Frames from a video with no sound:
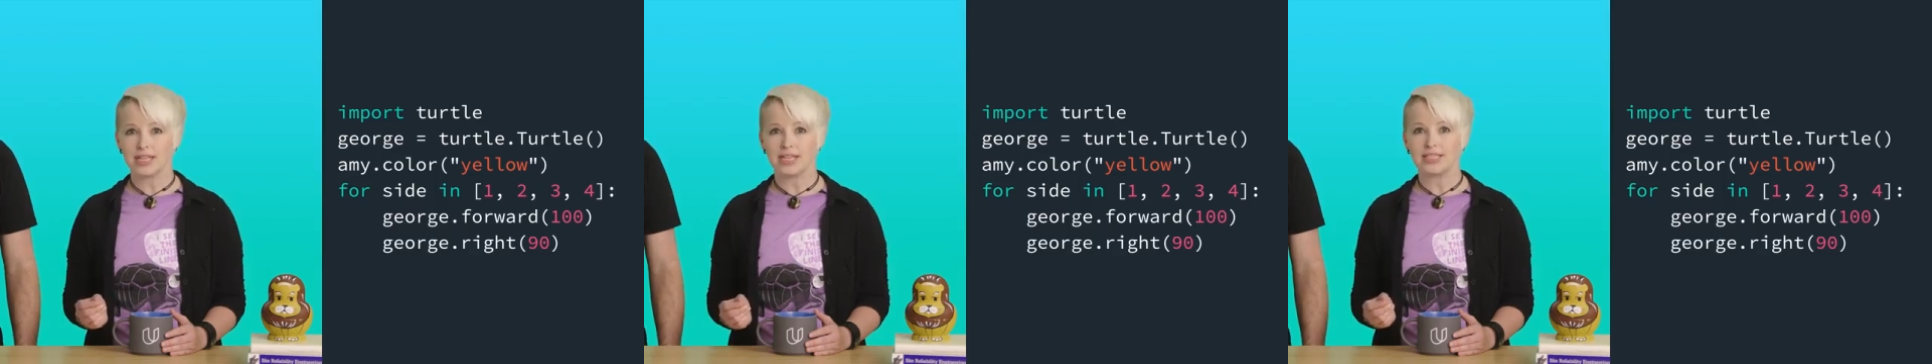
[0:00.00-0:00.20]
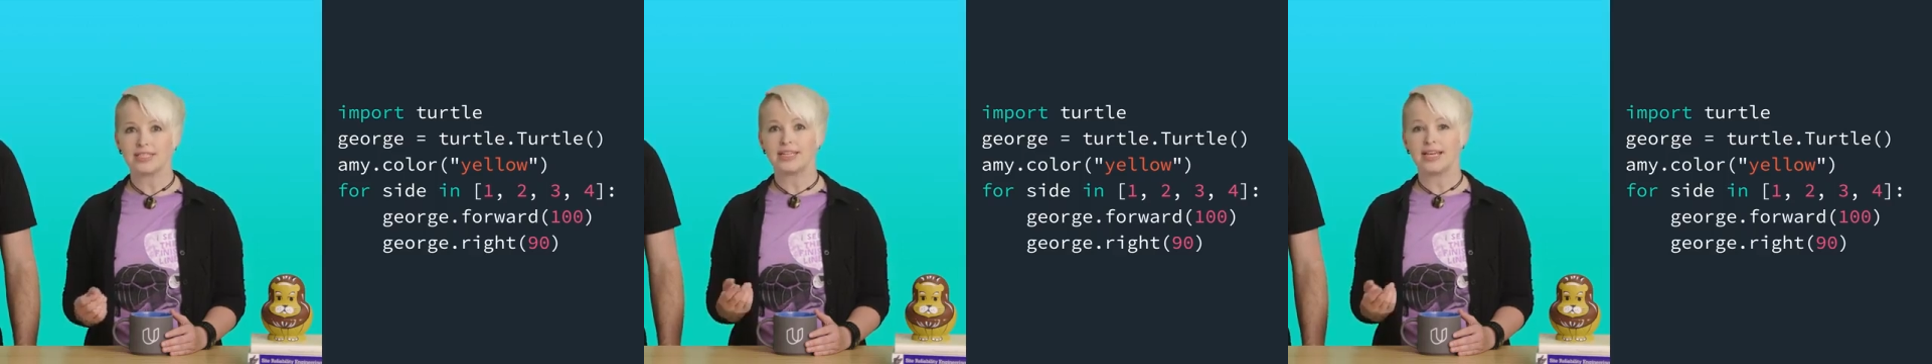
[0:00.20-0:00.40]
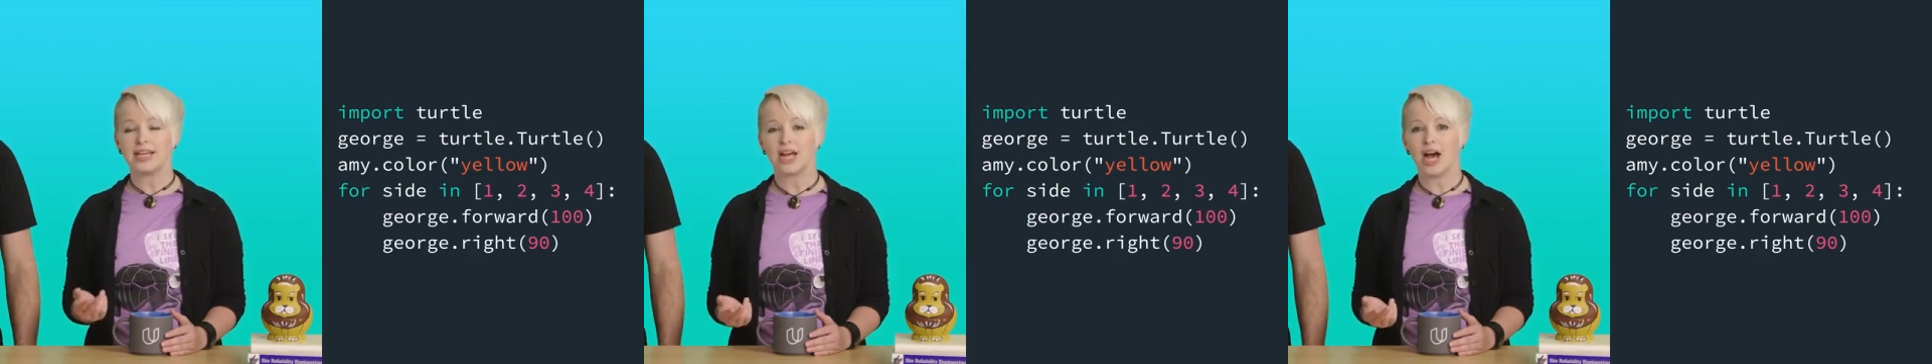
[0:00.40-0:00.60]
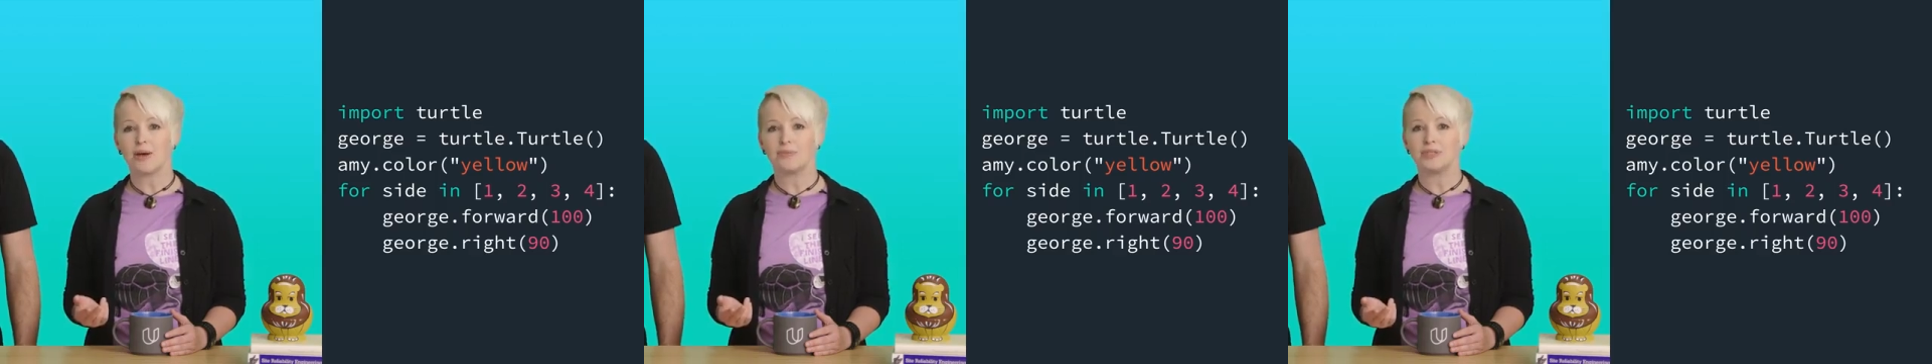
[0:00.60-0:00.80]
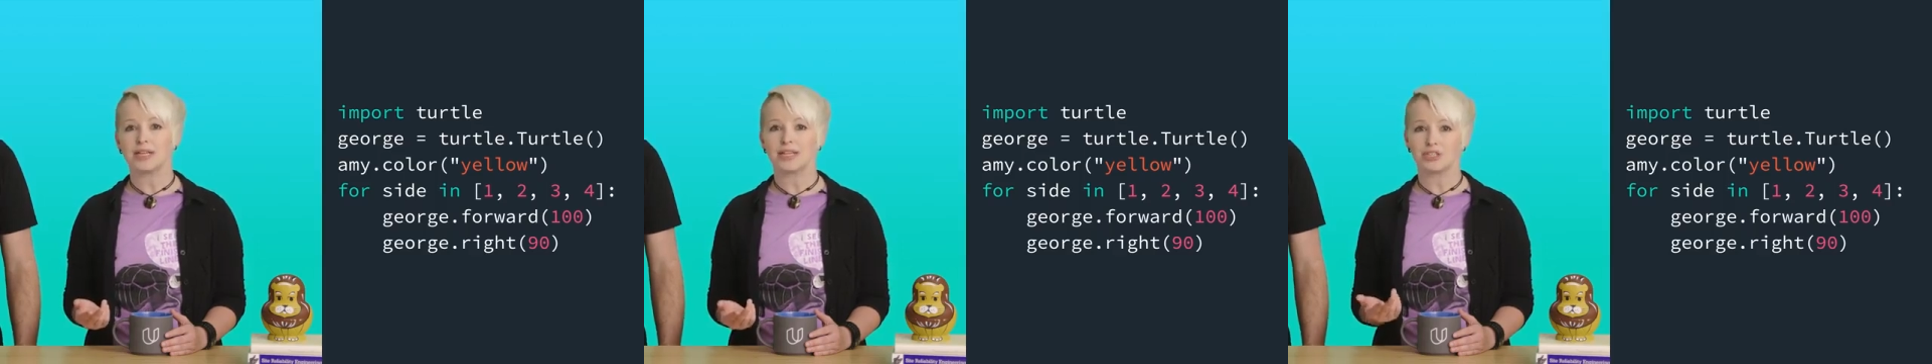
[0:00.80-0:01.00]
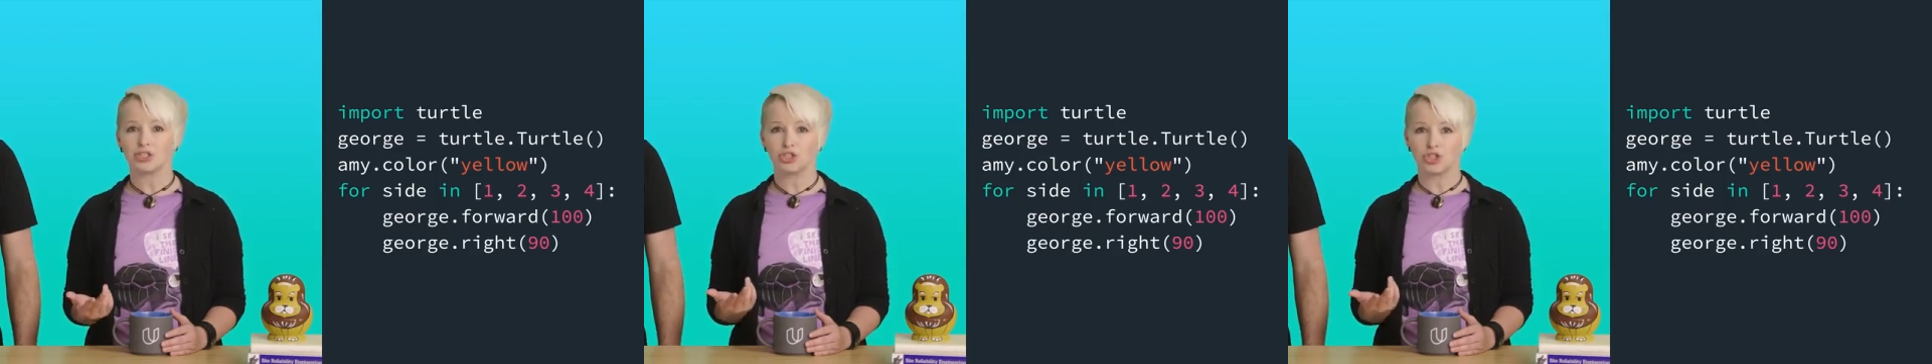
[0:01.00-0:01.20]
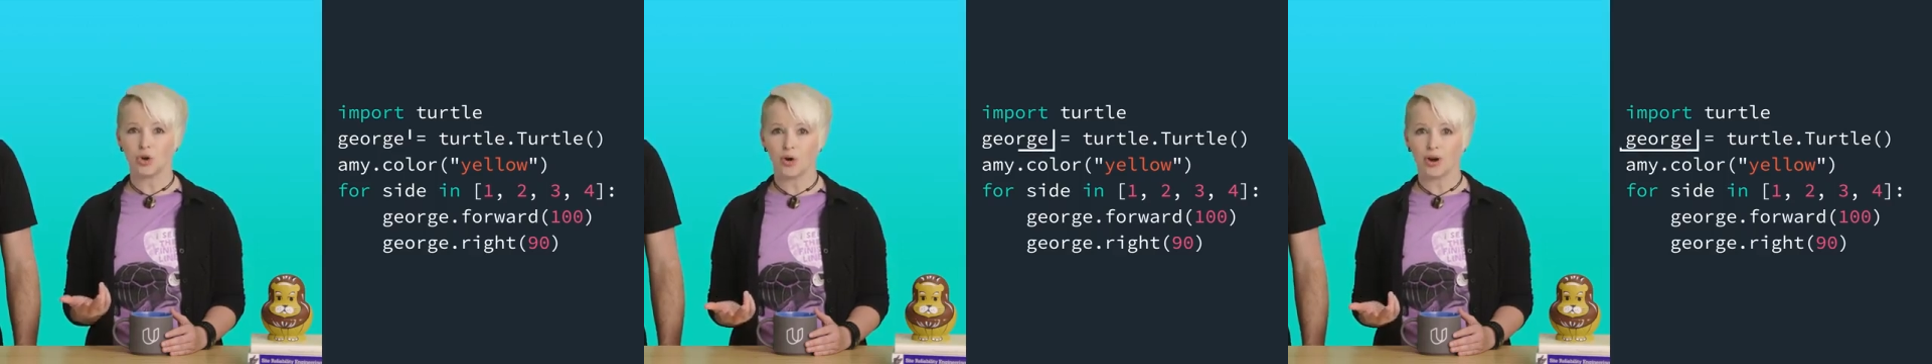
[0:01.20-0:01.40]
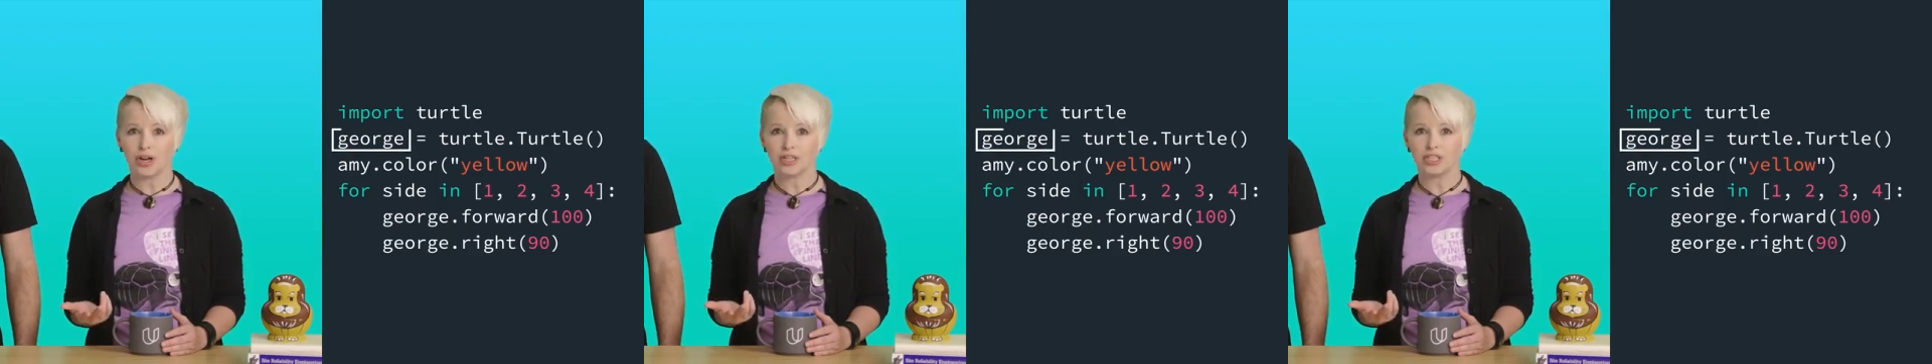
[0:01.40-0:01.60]
to this data object as
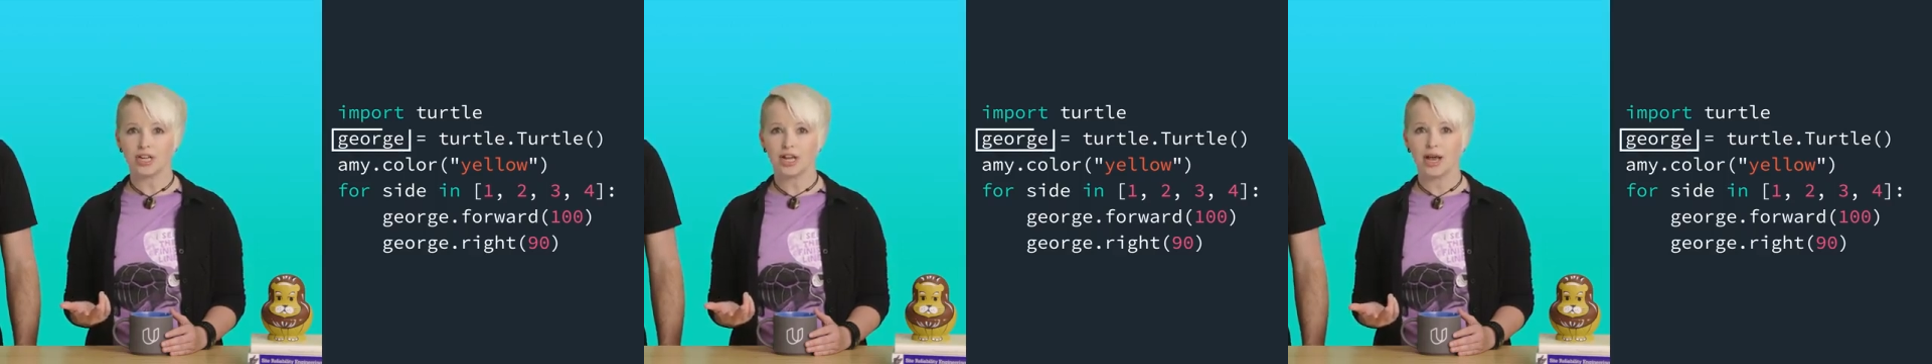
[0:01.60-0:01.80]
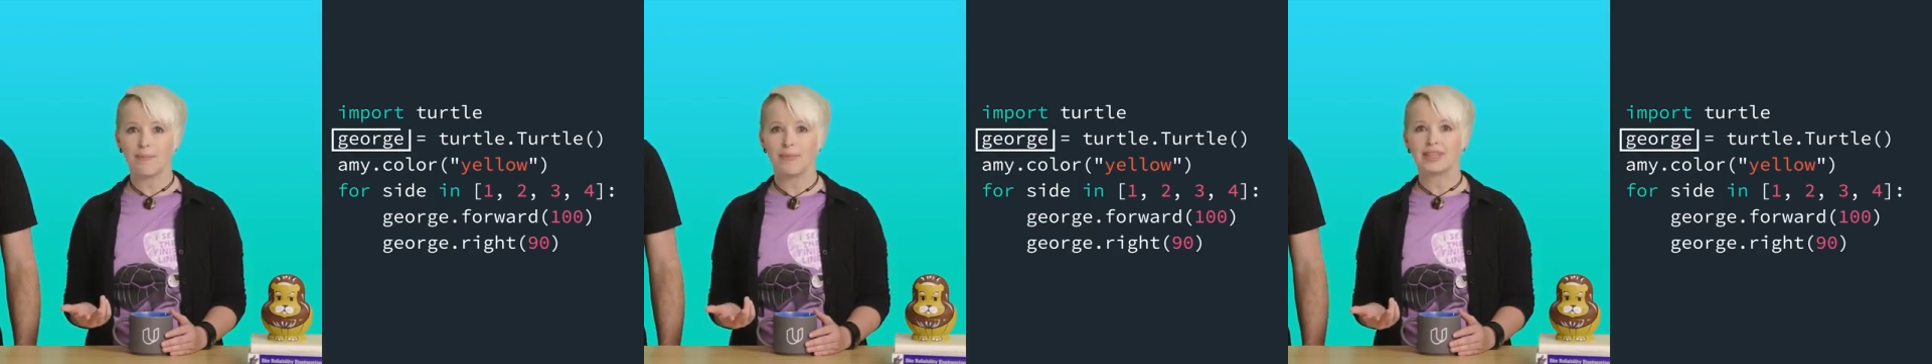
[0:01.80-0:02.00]
George,